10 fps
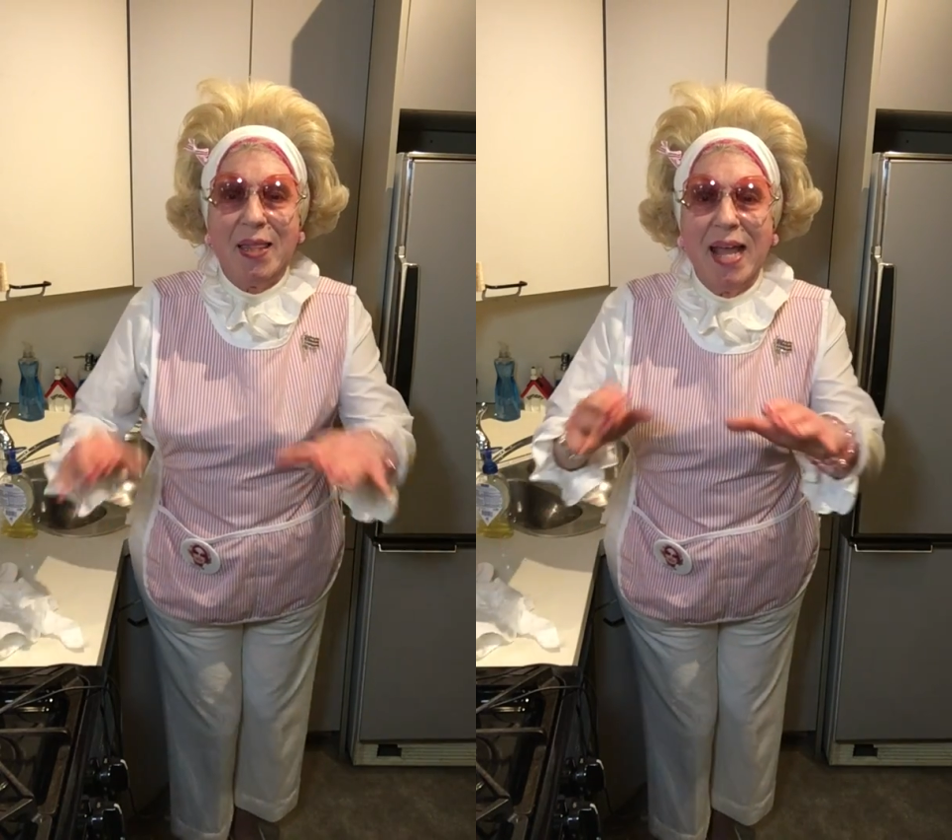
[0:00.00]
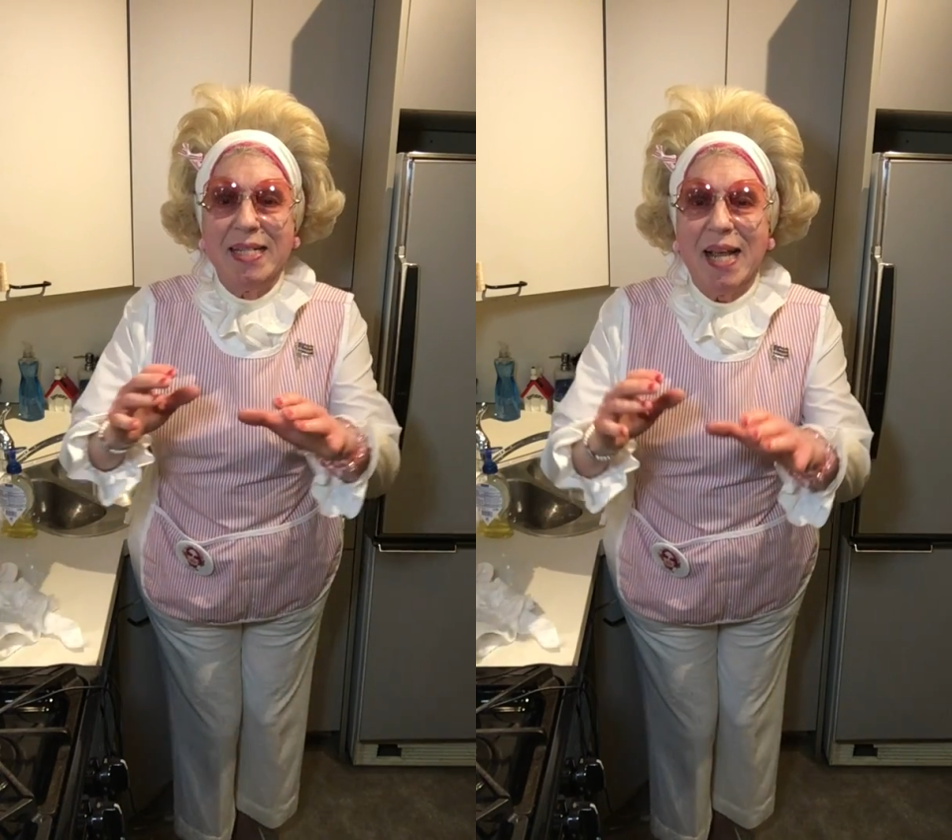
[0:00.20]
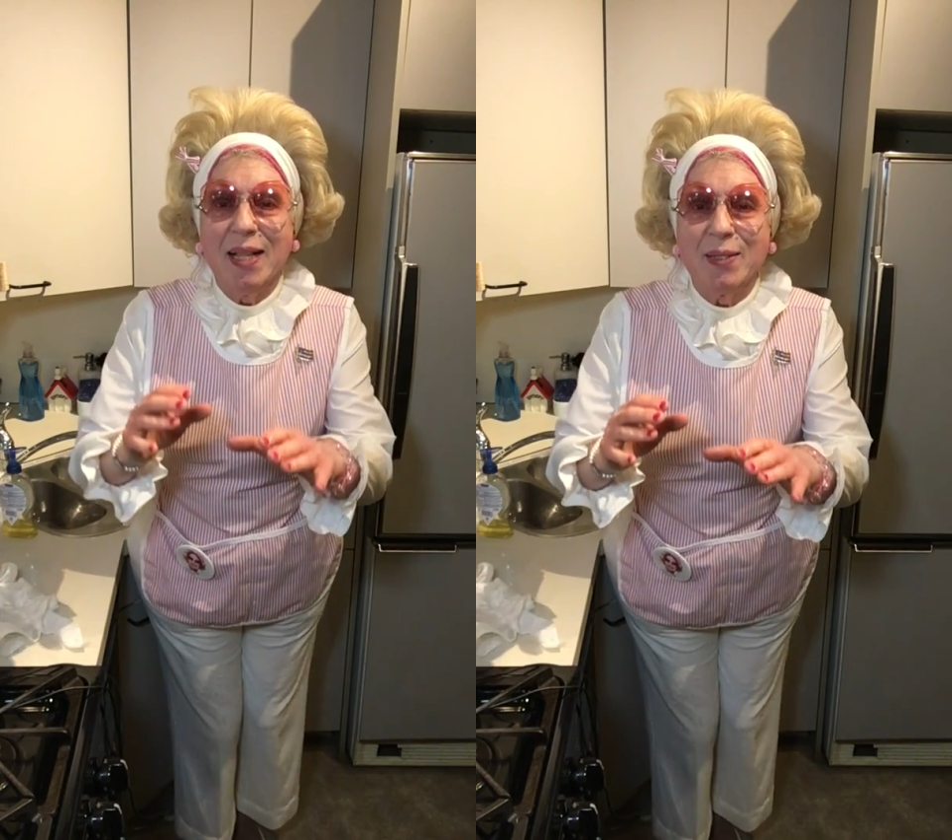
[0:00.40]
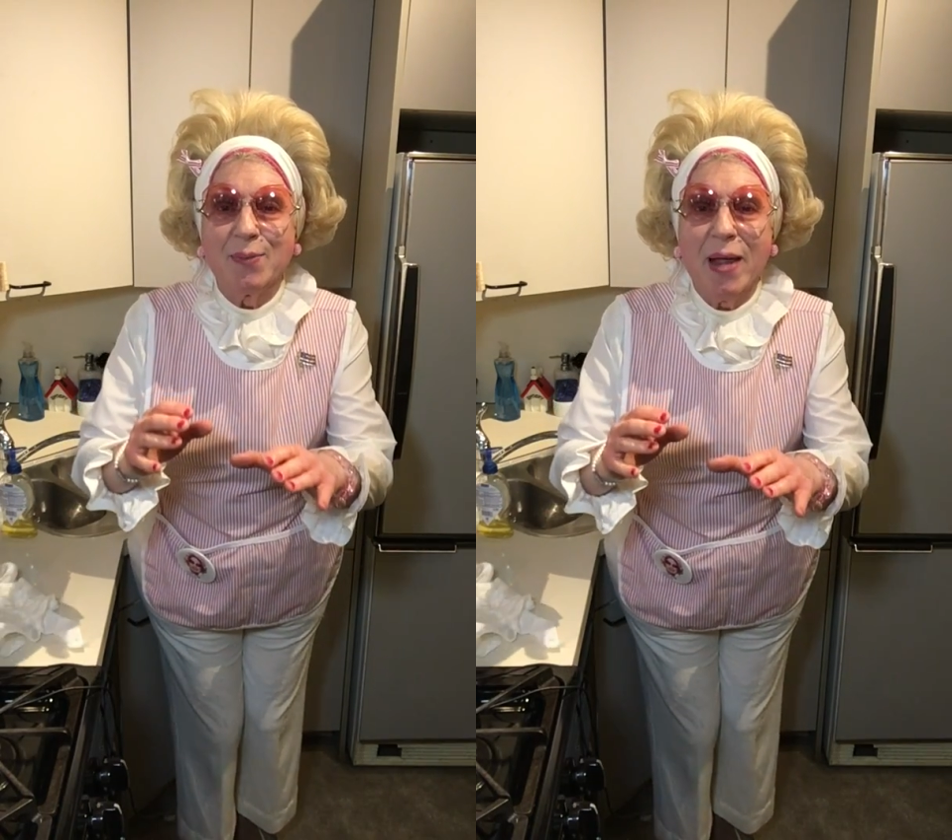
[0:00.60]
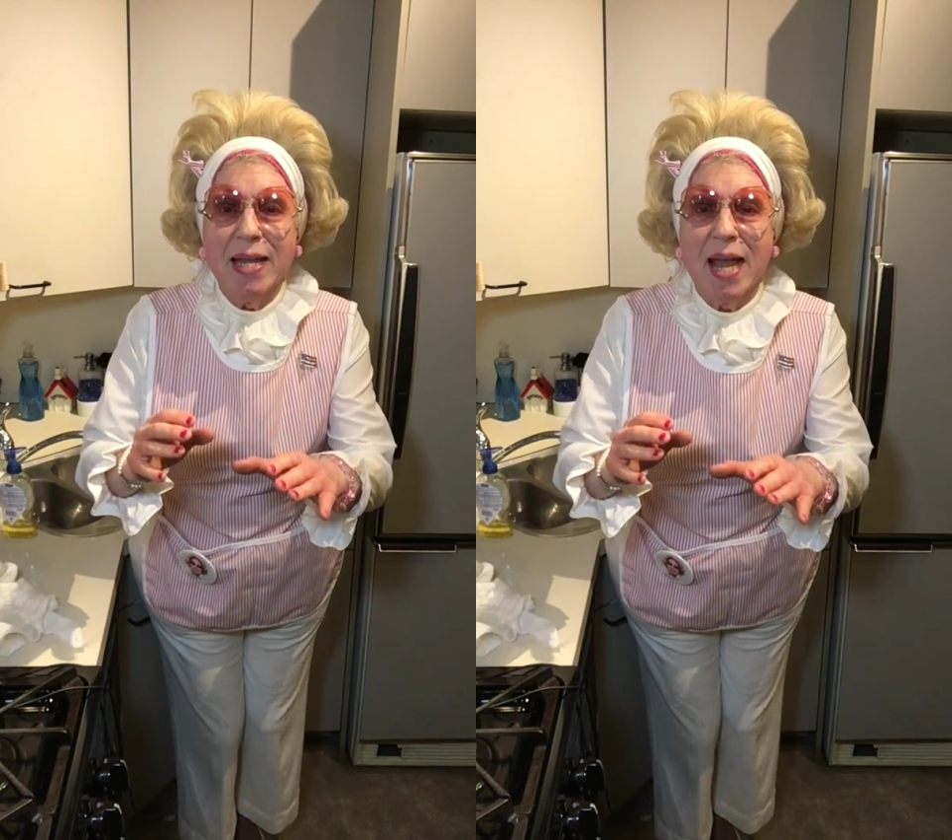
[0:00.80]
They tell
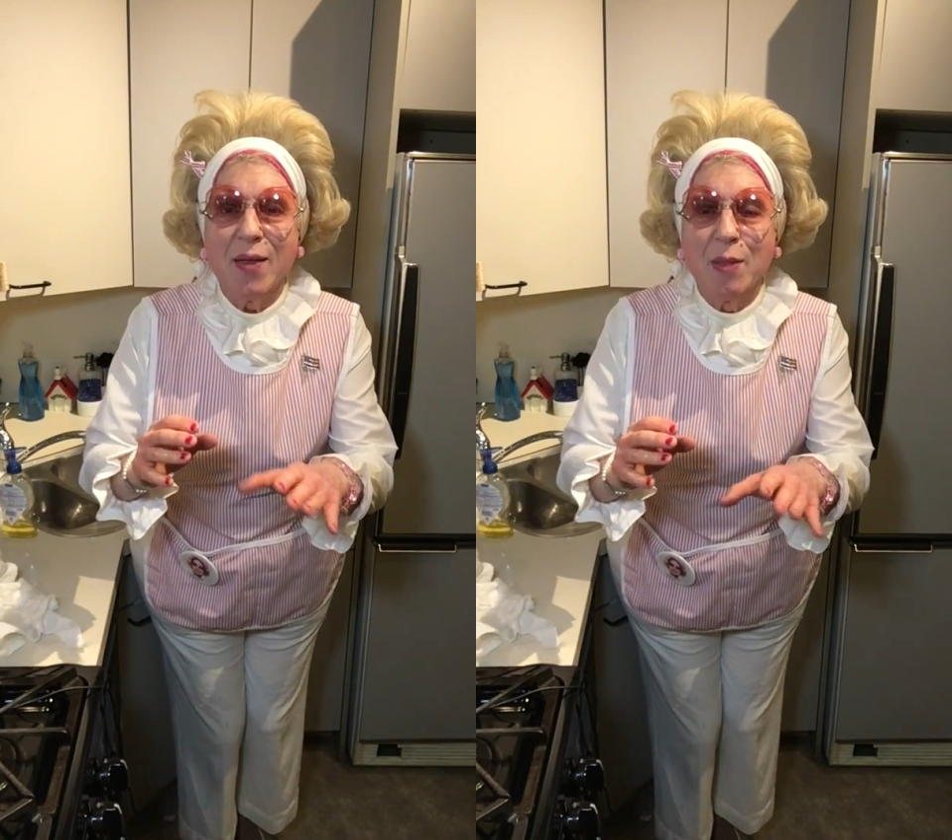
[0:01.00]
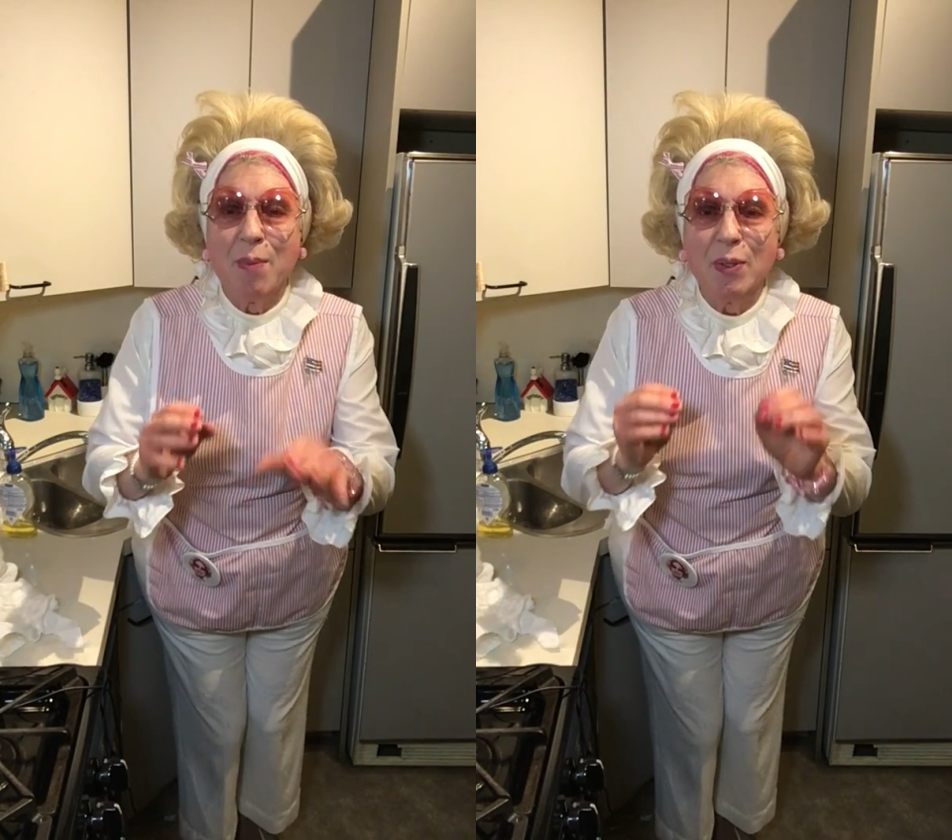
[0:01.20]
us right now the